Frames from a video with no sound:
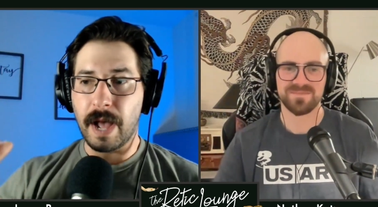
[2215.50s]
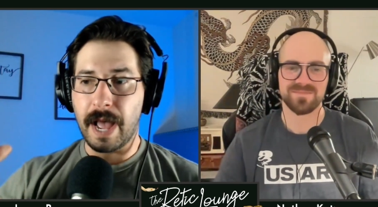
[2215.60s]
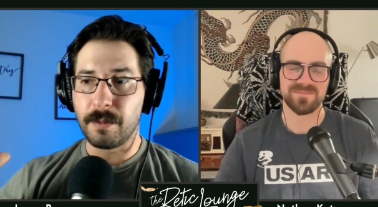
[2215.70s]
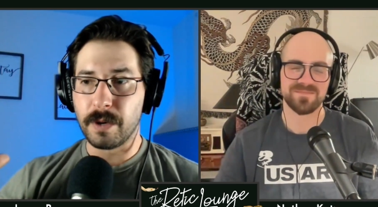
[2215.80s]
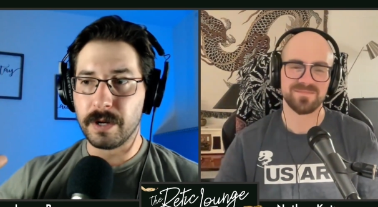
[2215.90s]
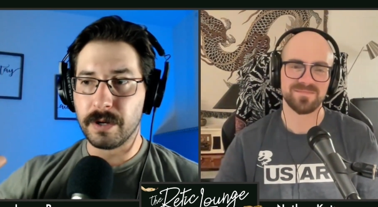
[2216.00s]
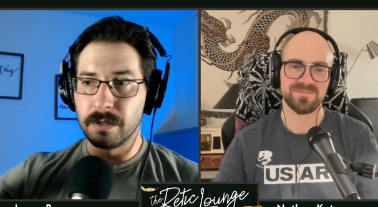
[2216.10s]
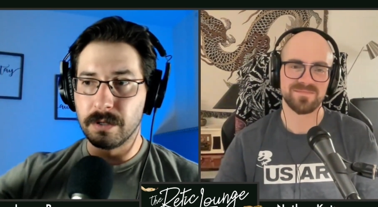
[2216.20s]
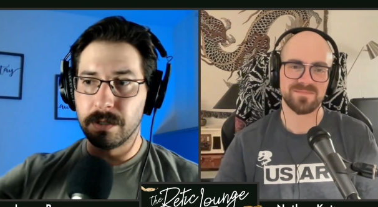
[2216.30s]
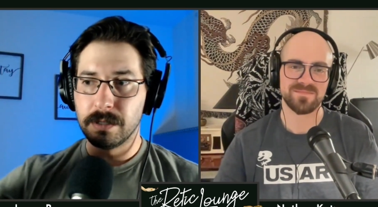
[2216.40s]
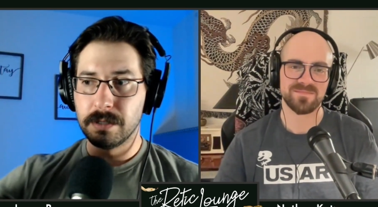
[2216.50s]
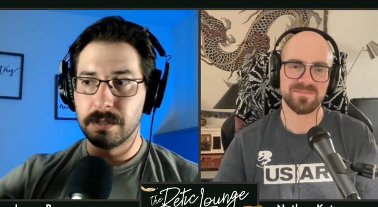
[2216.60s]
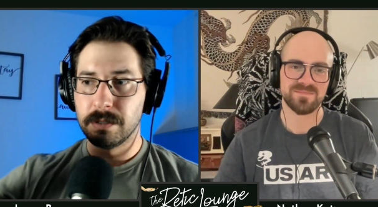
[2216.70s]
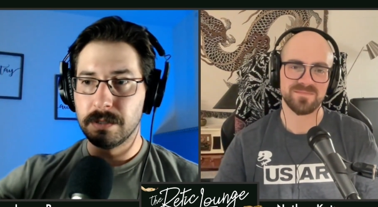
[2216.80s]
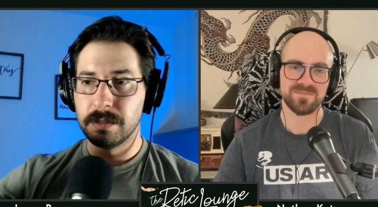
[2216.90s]
Speaker 1: will
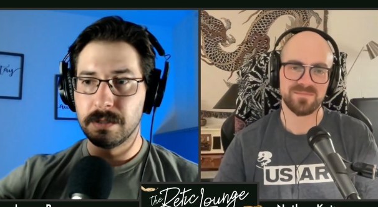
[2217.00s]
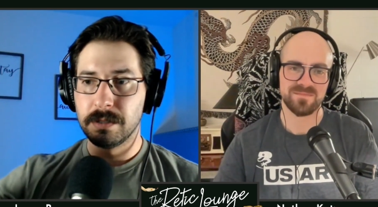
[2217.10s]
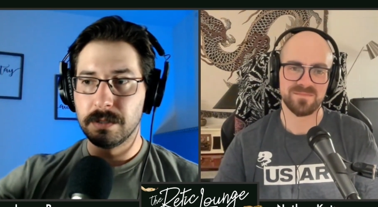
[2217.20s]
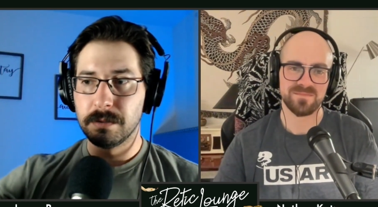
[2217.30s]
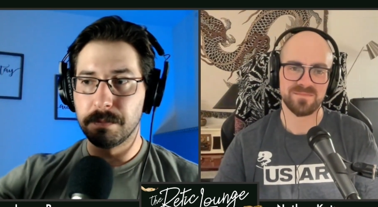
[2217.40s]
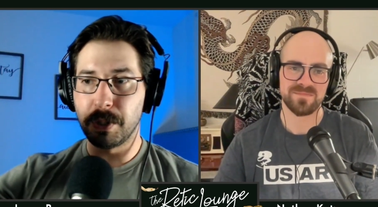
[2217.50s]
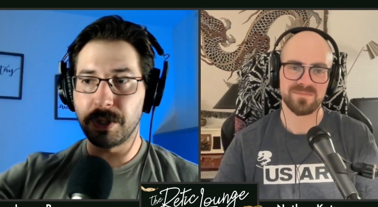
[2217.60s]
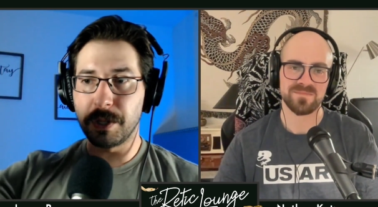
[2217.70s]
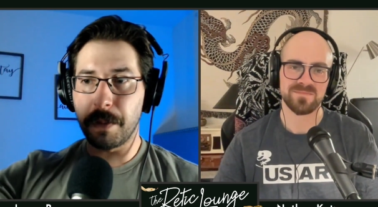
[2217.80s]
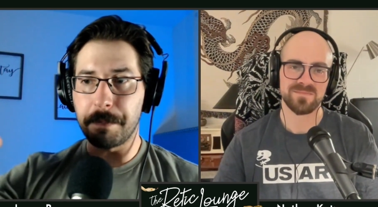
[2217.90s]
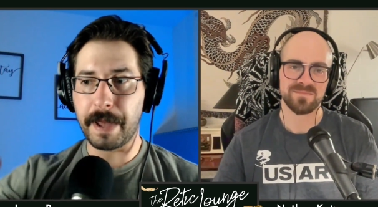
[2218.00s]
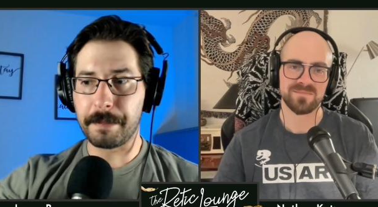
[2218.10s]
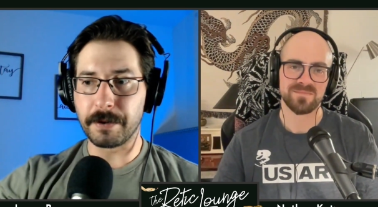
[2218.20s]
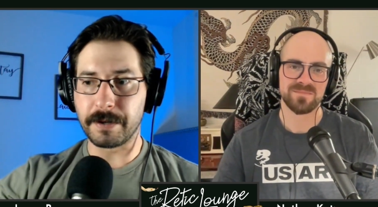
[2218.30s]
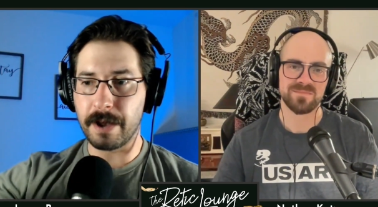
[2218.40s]
put them on paper
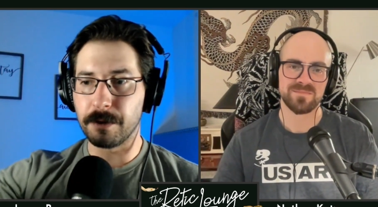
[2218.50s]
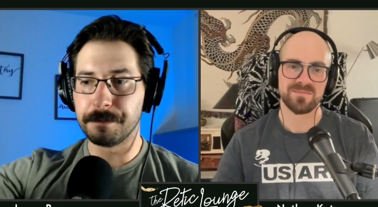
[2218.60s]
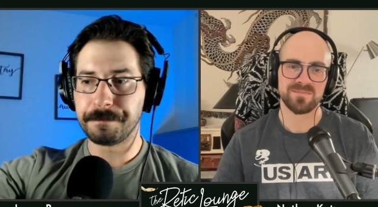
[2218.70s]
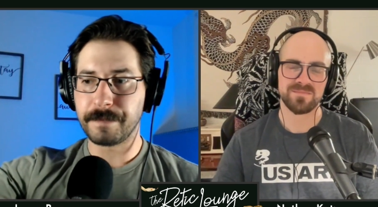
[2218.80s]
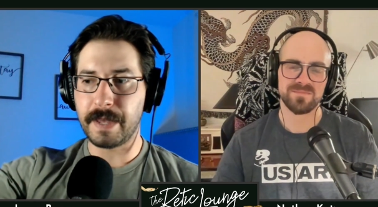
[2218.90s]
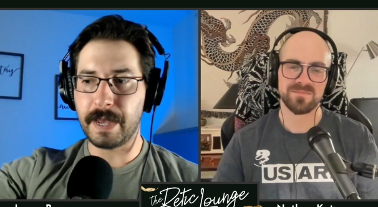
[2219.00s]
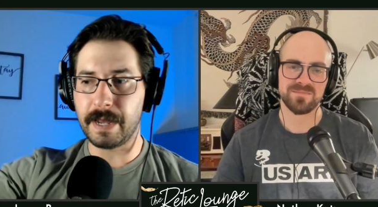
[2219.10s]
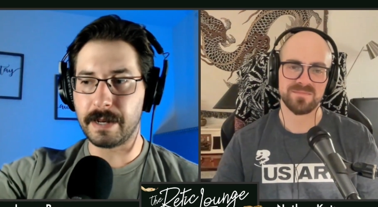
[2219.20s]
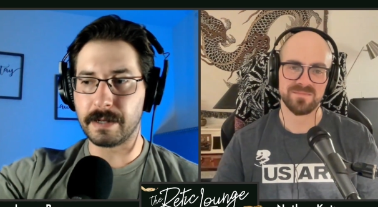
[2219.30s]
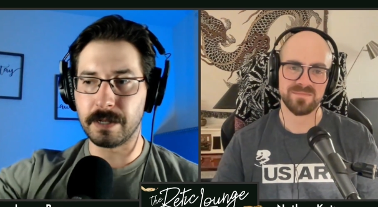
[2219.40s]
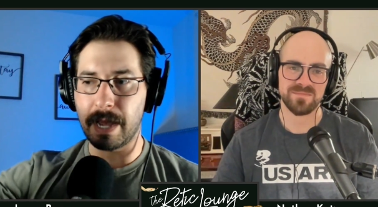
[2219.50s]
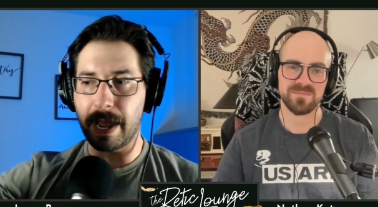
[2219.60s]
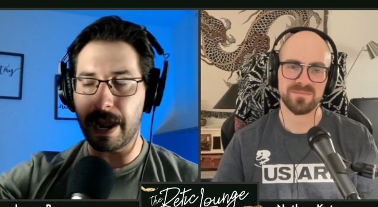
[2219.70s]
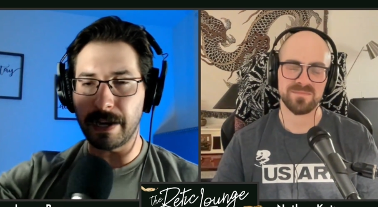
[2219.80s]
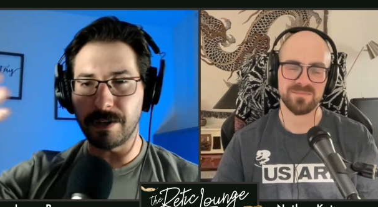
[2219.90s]
towel and
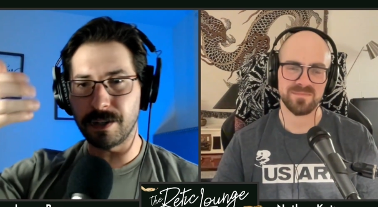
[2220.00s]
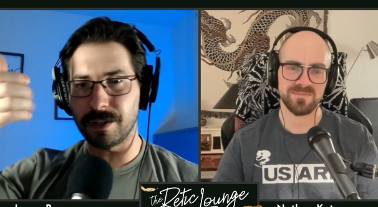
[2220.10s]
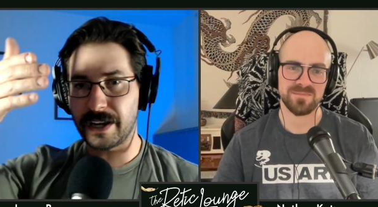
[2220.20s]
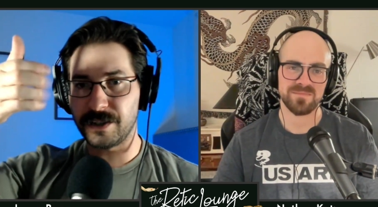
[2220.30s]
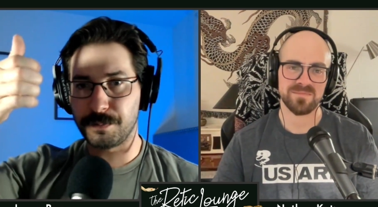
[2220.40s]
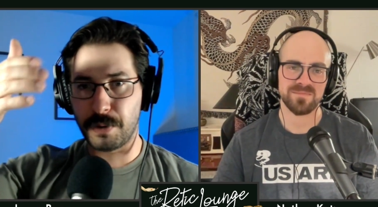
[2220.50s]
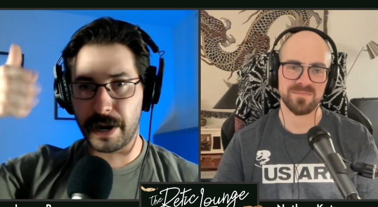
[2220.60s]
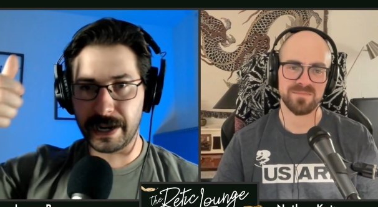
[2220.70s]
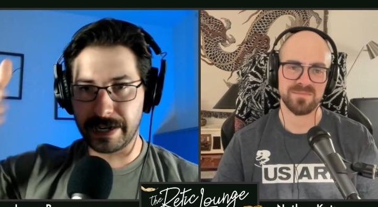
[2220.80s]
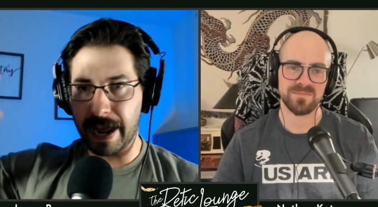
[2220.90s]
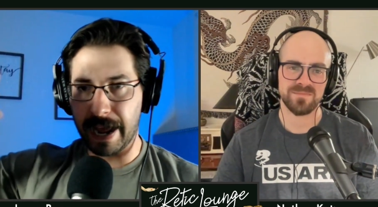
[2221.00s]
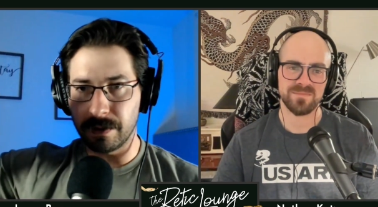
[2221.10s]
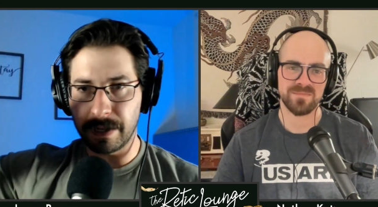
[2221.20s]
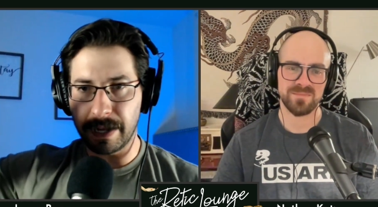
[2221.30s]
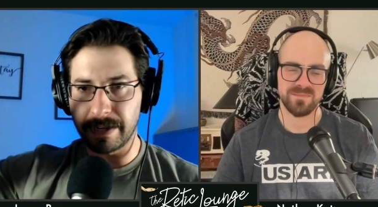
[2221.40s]
I spray it down
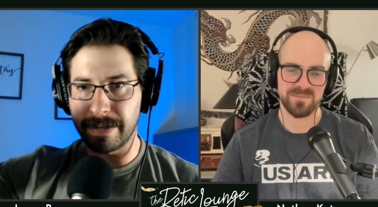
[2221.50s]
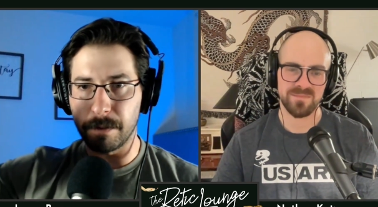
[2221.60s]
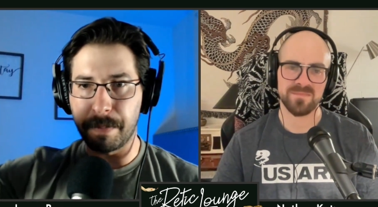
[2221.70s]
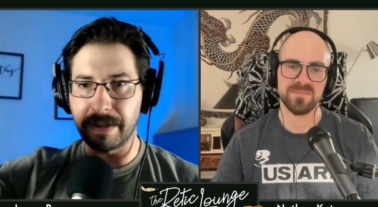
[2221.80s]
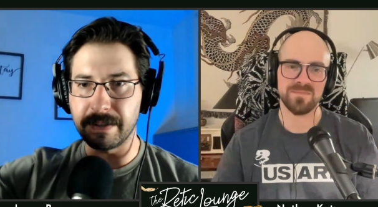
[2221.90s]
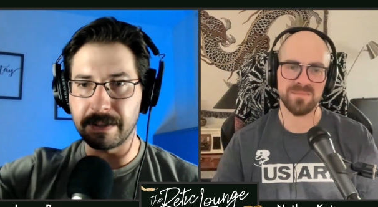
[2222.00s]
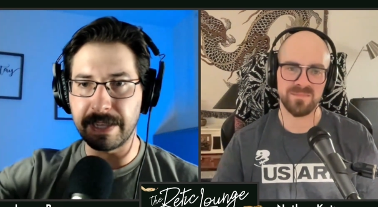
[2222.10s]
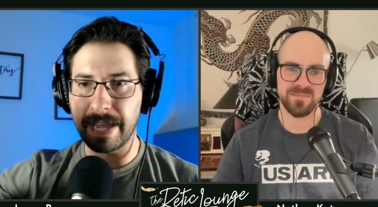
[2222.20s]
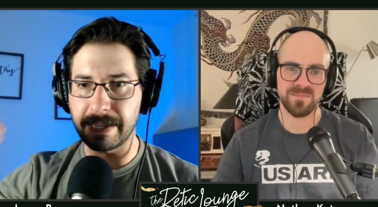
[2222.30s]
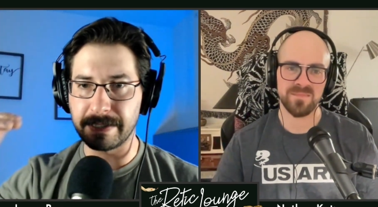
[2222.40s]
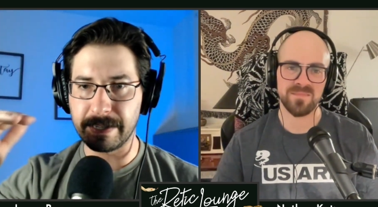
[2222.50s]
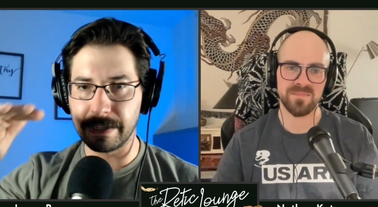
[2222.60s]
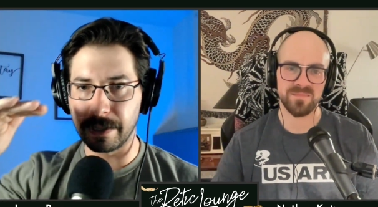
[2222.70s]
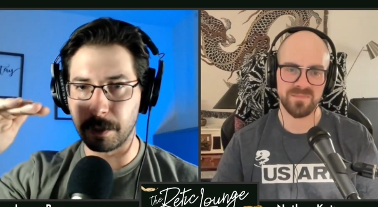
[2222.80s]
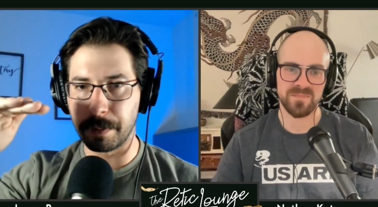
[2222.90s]
until basically I can see a
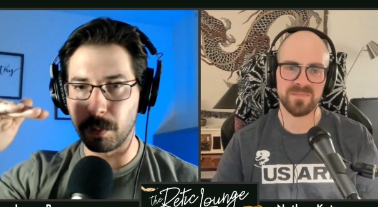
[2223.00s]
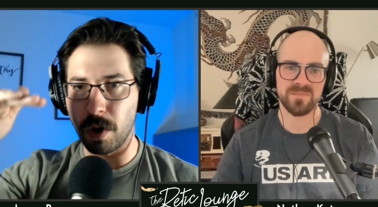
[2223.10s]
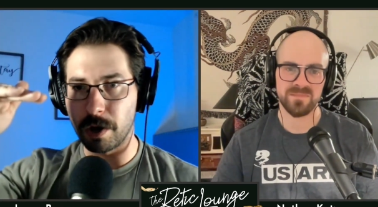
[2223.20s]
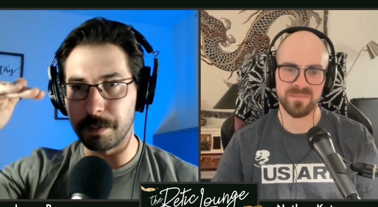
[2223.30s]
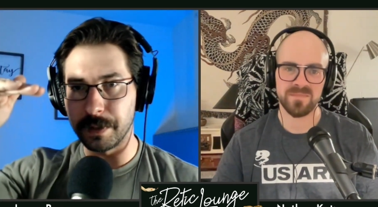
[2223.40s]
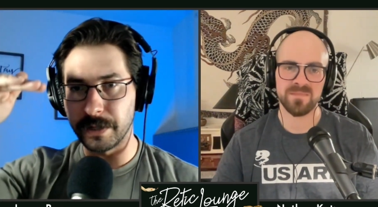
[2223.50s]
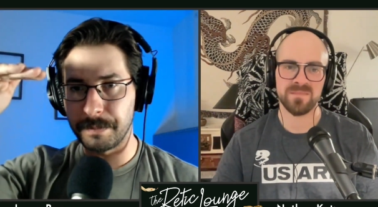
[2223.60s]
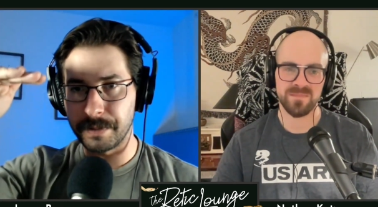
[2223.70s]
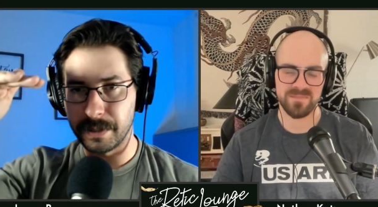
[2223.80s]
little bit of water buildup.